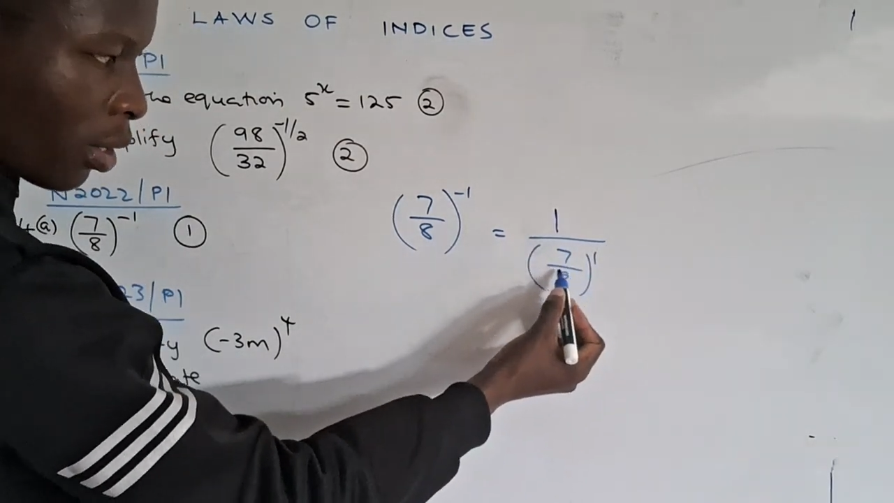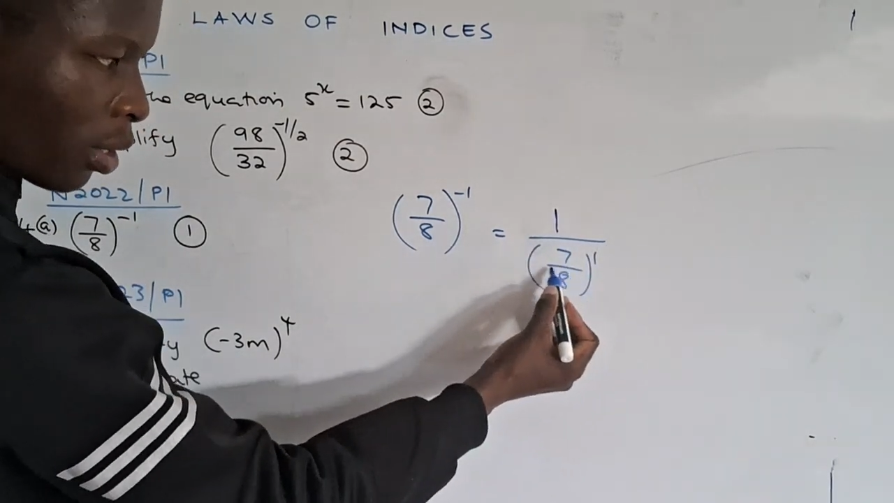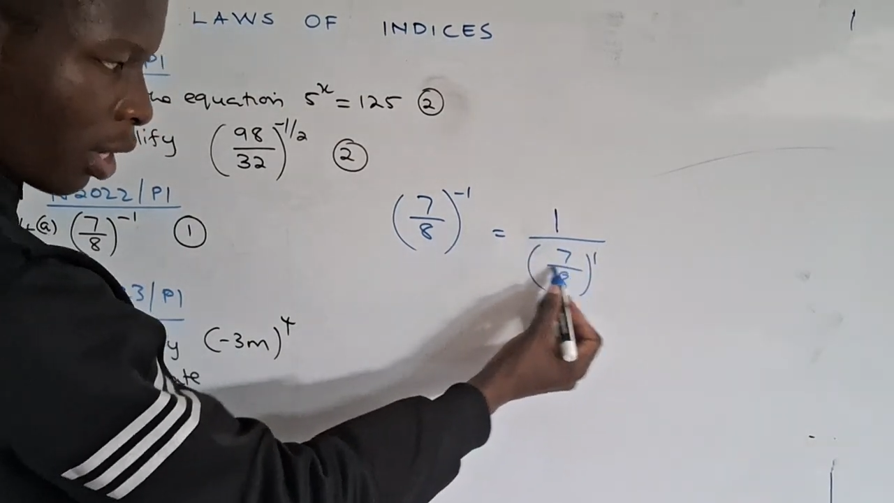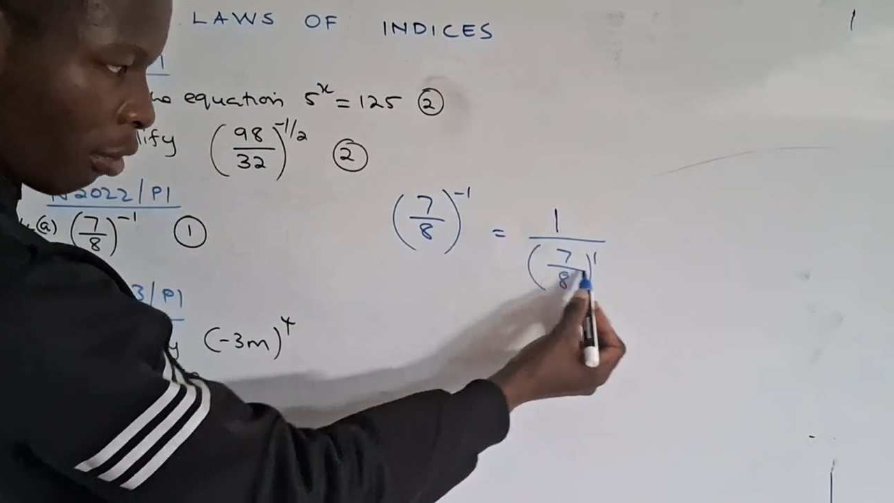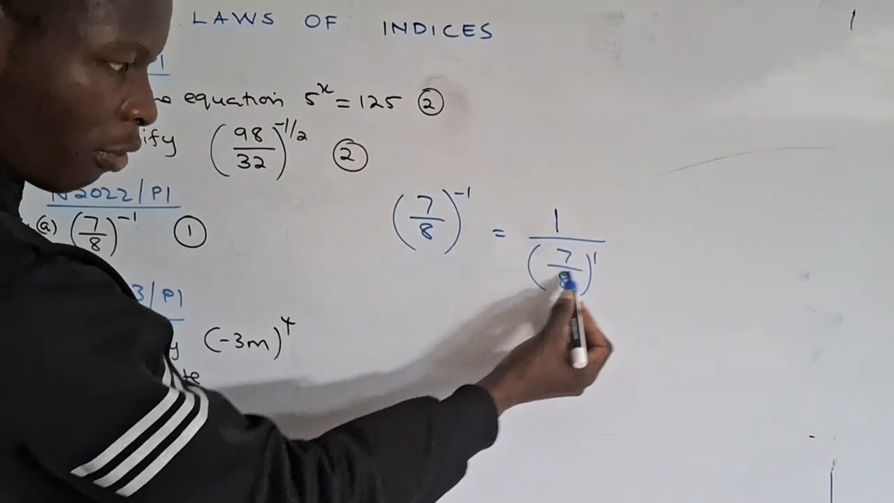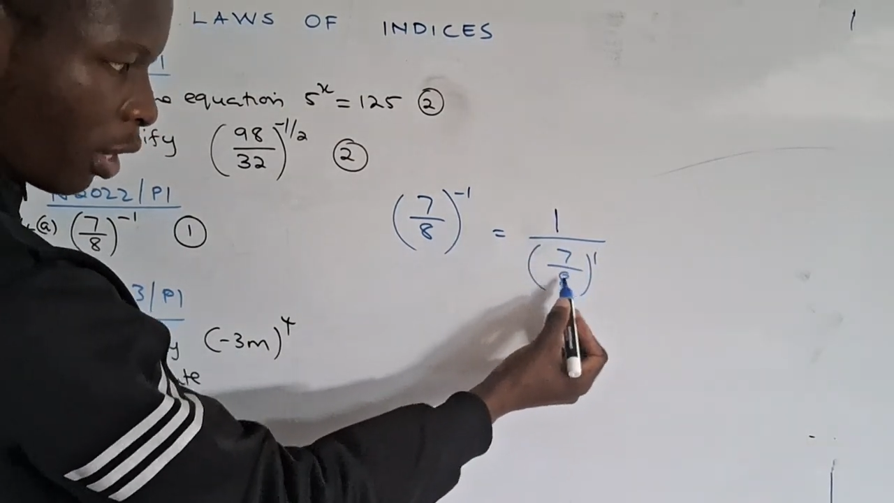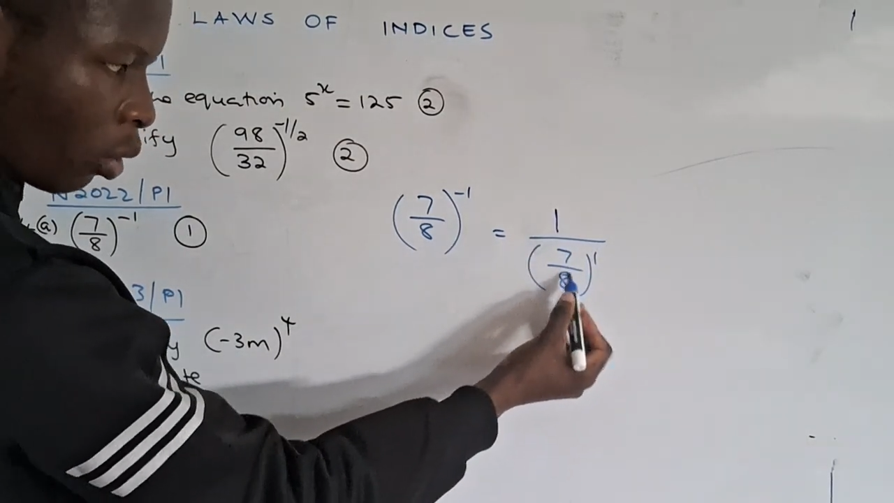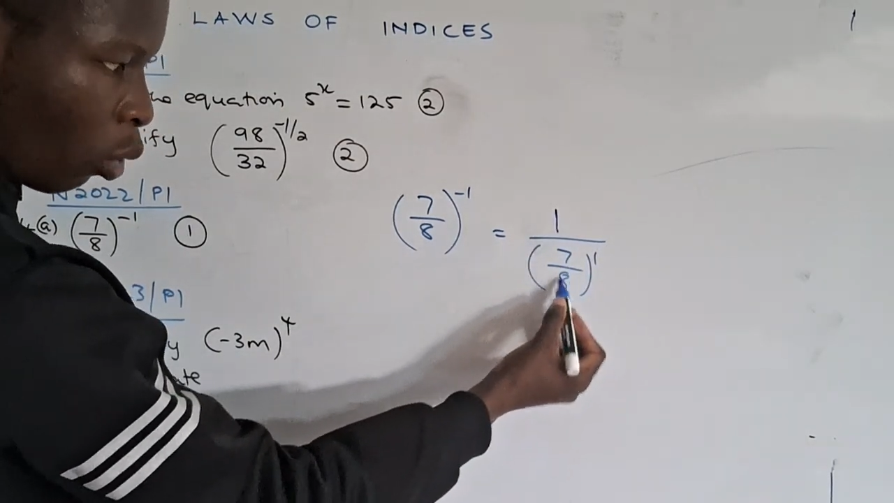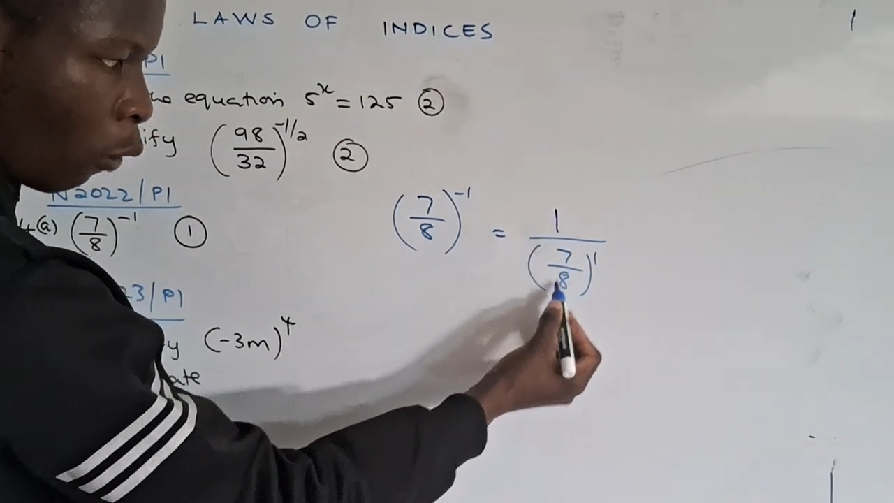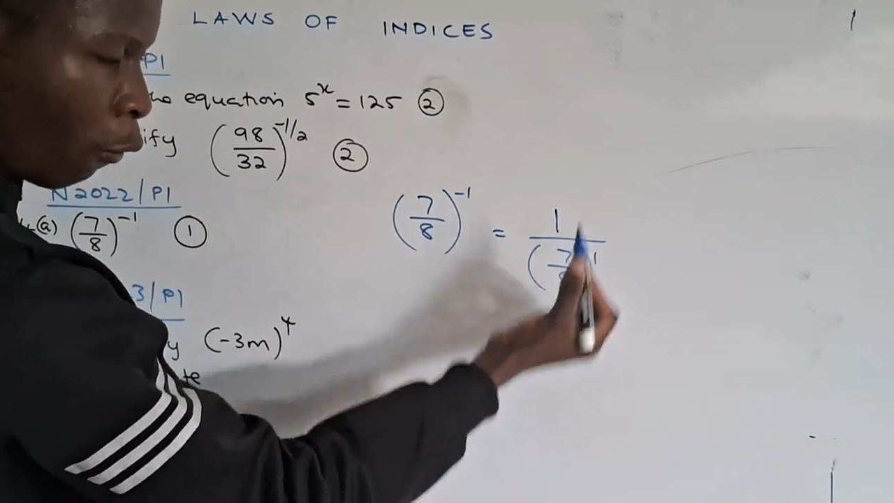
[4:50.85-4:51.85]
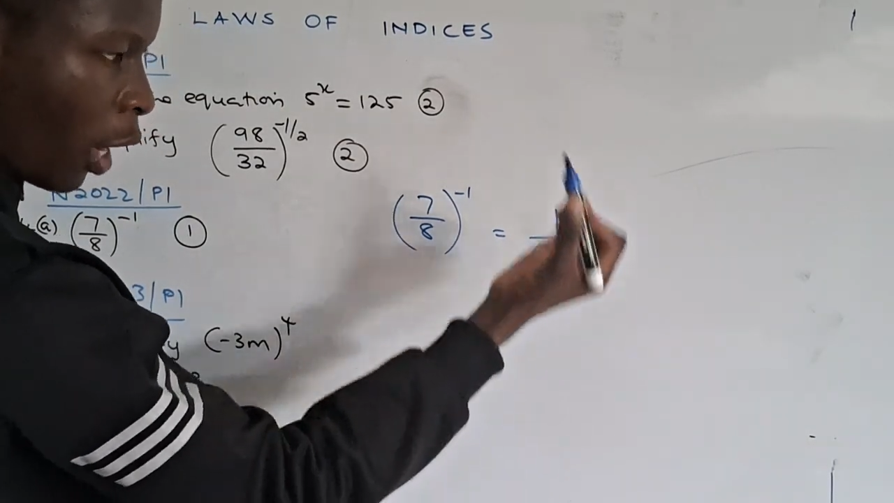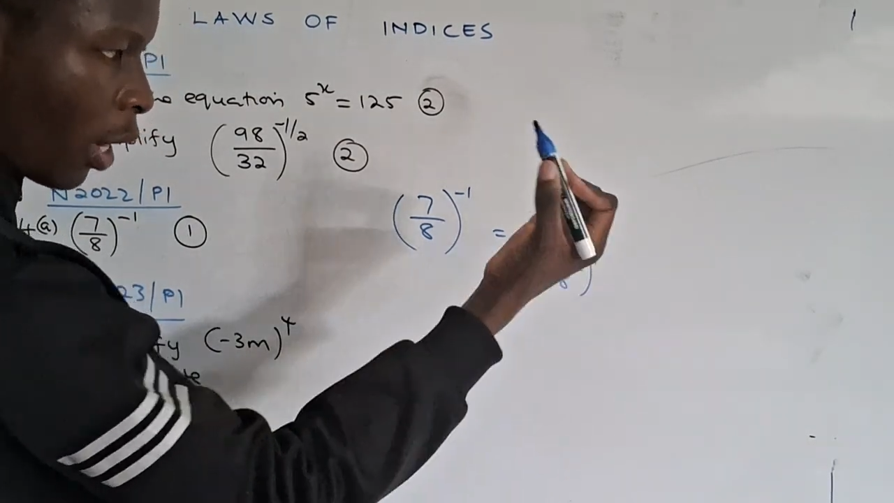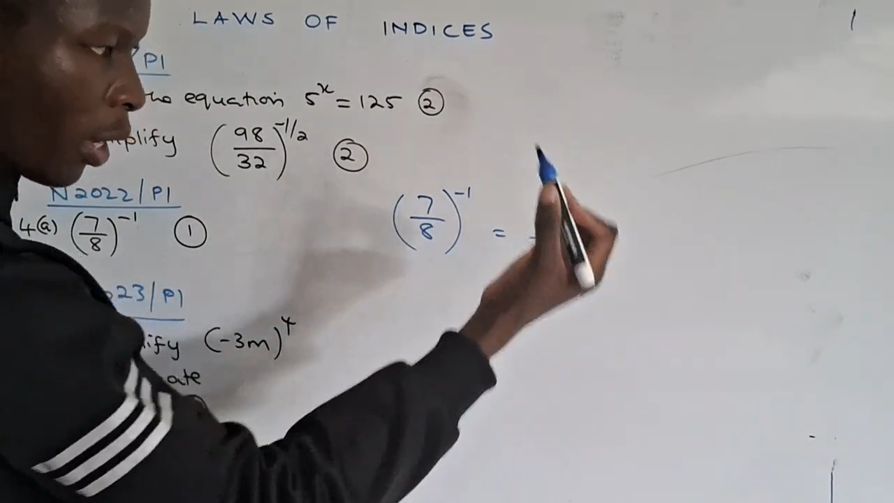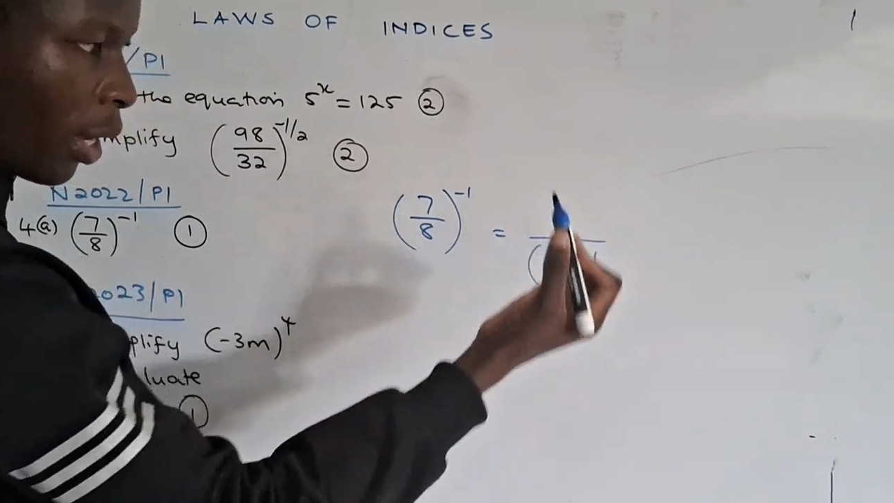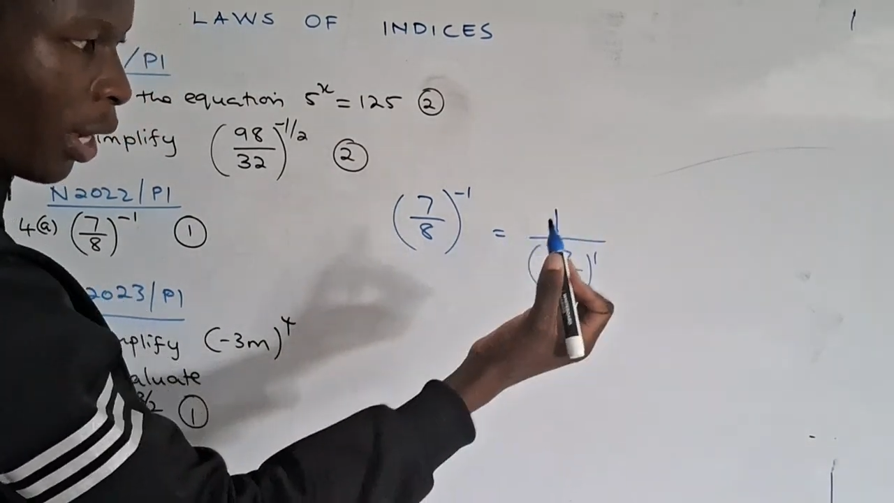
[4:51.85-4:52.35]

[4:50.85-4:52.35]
7 over